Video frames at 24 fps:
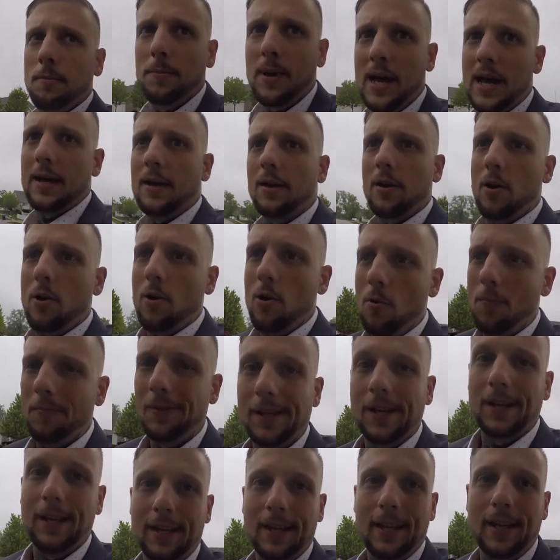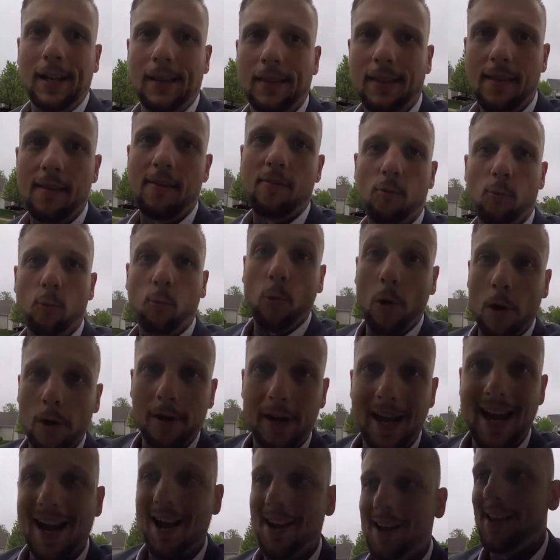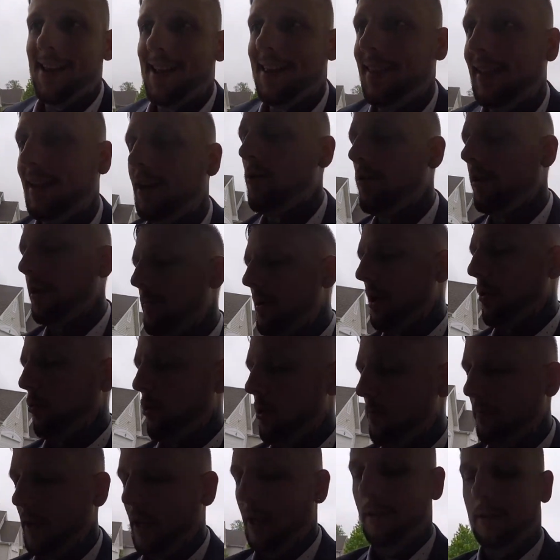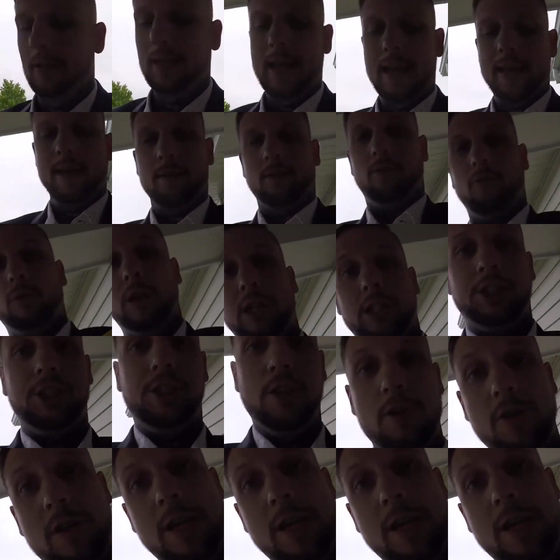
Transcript: Back home, gonna get this workout in and go get my one meal a day. I just want to show